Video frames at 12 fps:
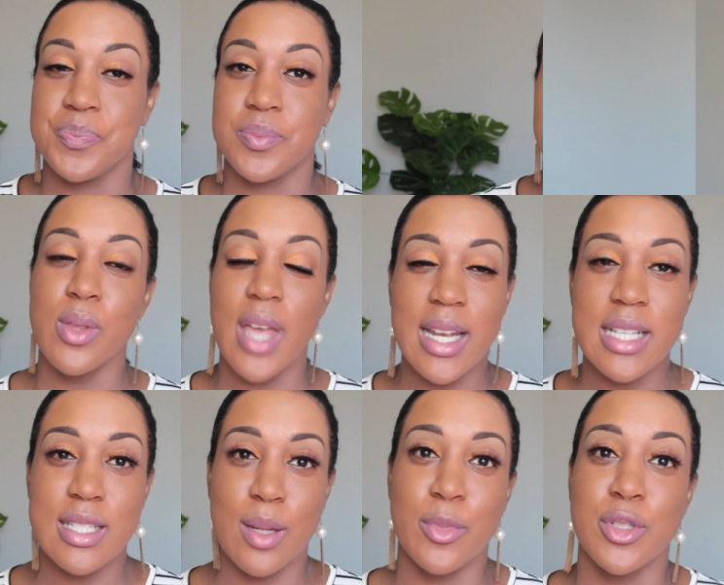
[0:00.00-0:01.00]
So that
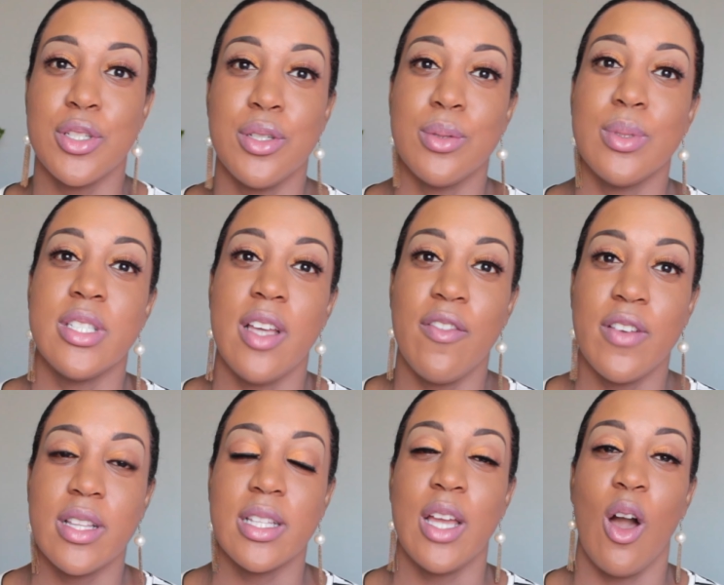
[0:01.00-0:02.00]
is number two.
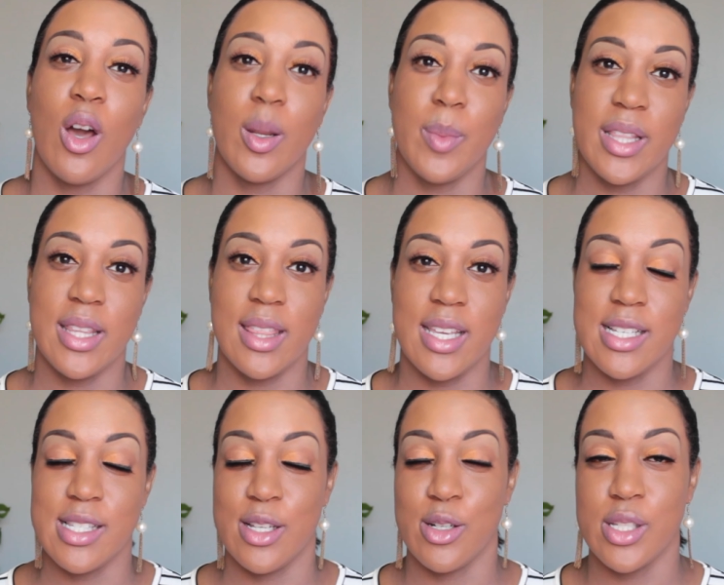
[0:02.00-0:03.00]
Definitely automate the
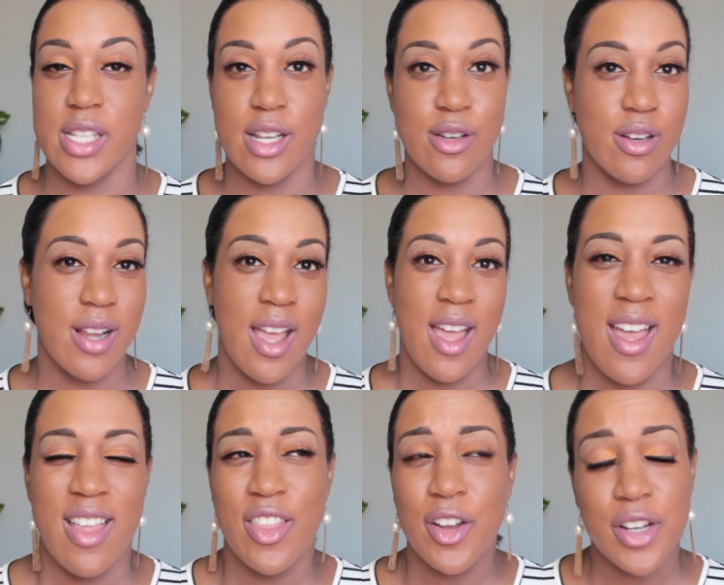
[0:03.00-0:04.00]
things that are standard,
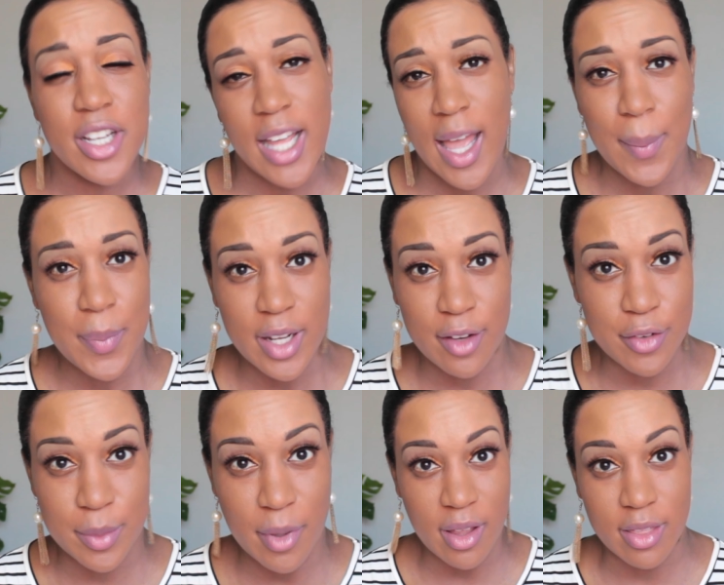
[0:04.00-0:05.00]
that are gonna happen
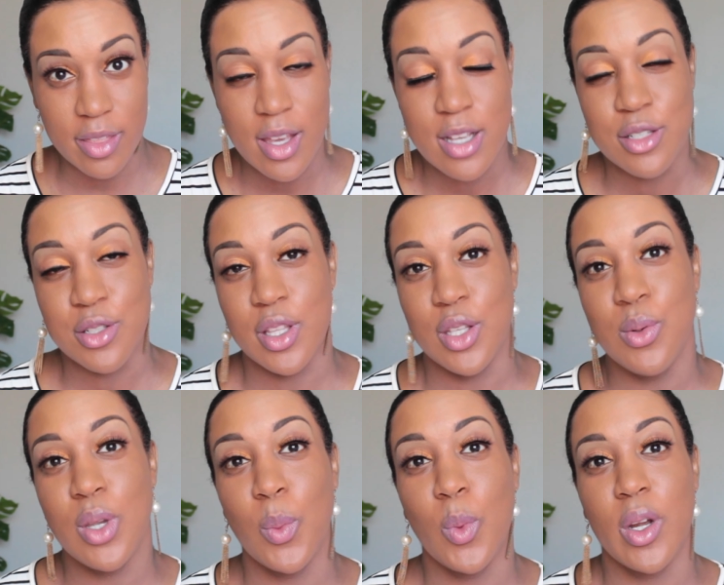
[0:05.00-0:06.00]
every month, so that you
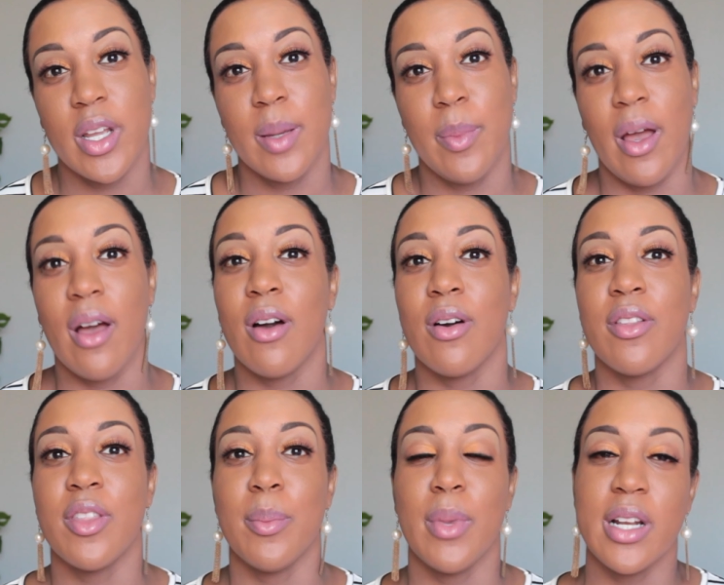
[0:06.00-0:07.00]
can worry
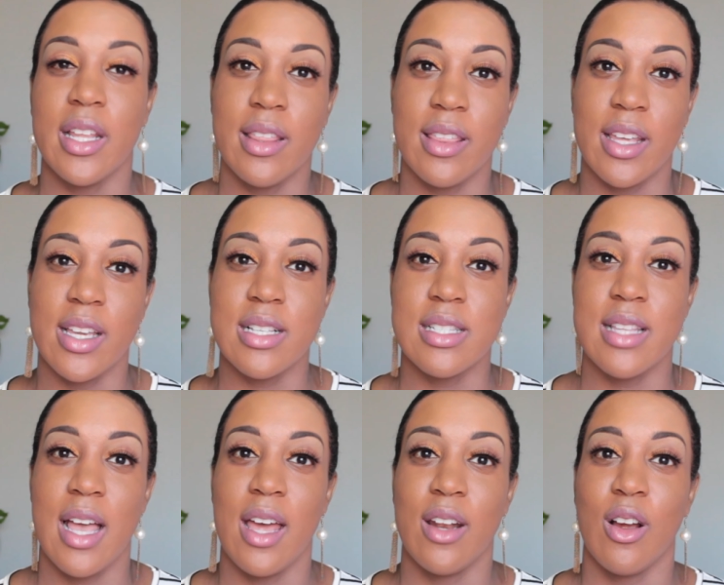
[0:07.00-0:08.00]
about the money things
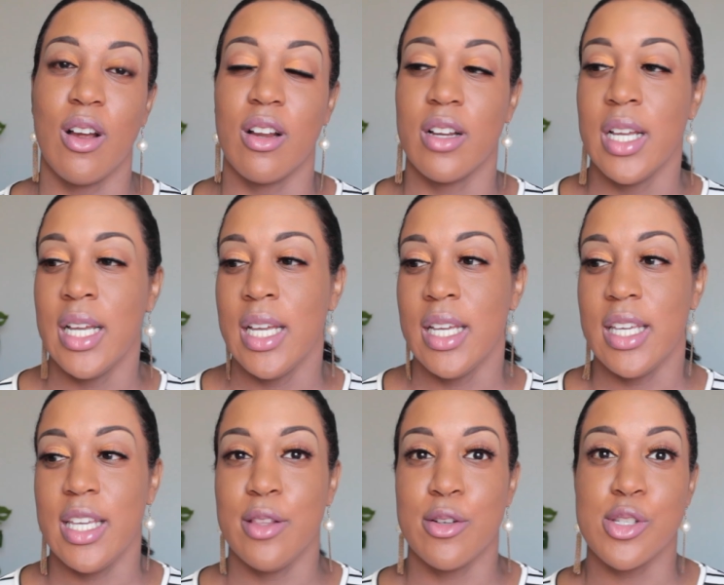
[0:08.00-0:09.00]
that are
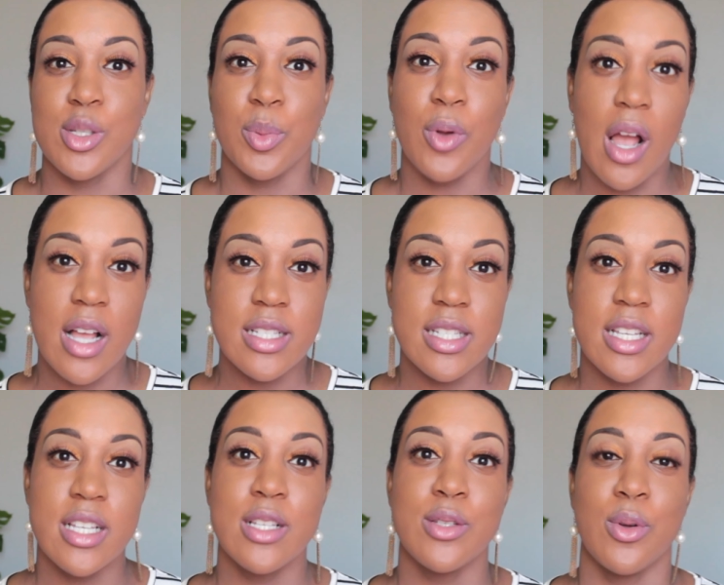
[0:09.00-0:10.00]
either
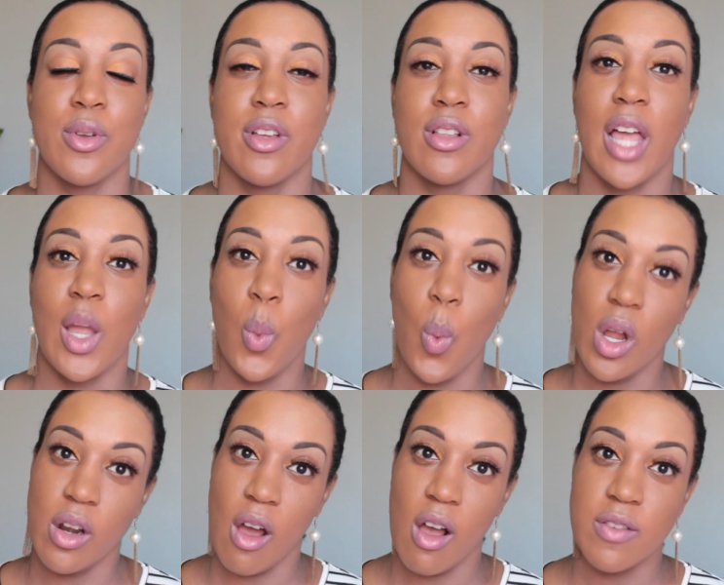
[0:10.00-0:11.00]
surprises or they're like
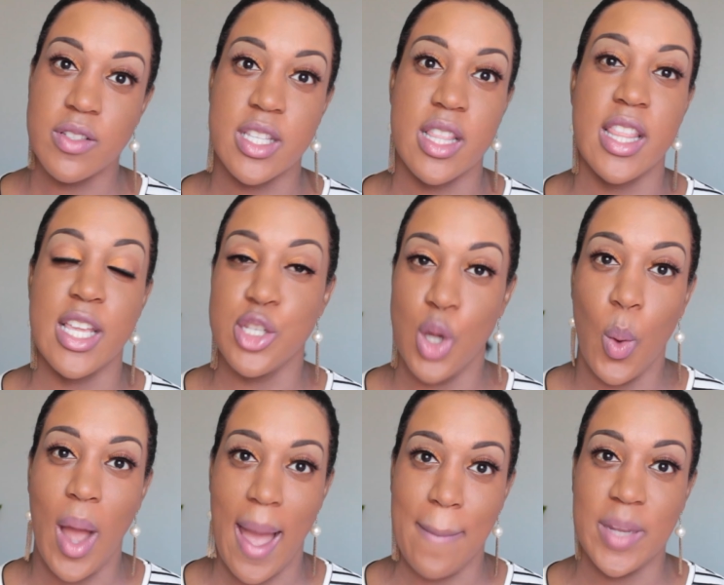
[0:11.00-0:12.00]
one-offs and they don't
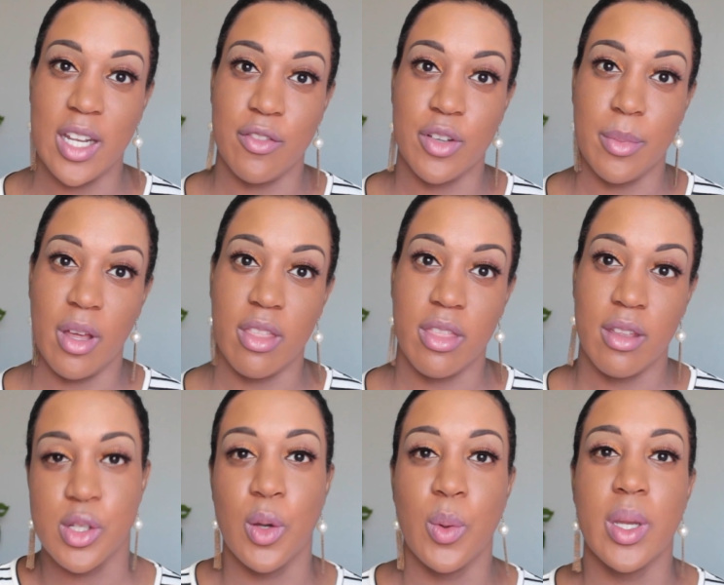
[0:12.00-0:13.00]
happen every month.
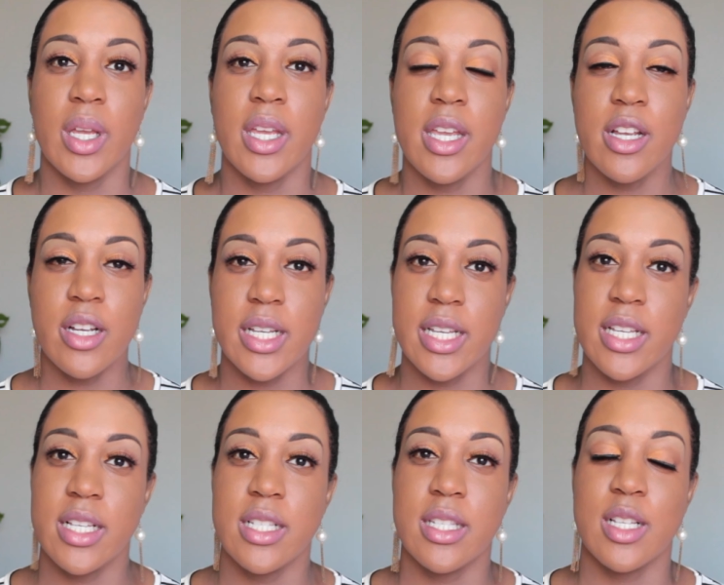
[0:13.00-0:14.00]
So here
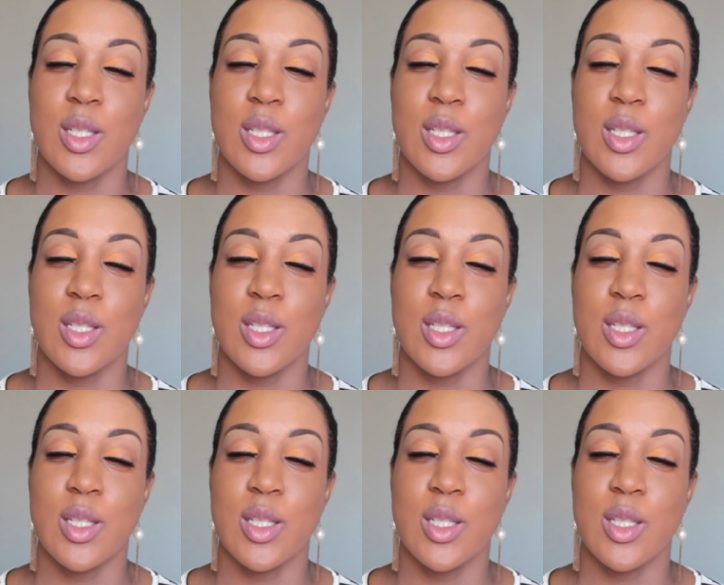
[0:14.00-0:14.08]
is a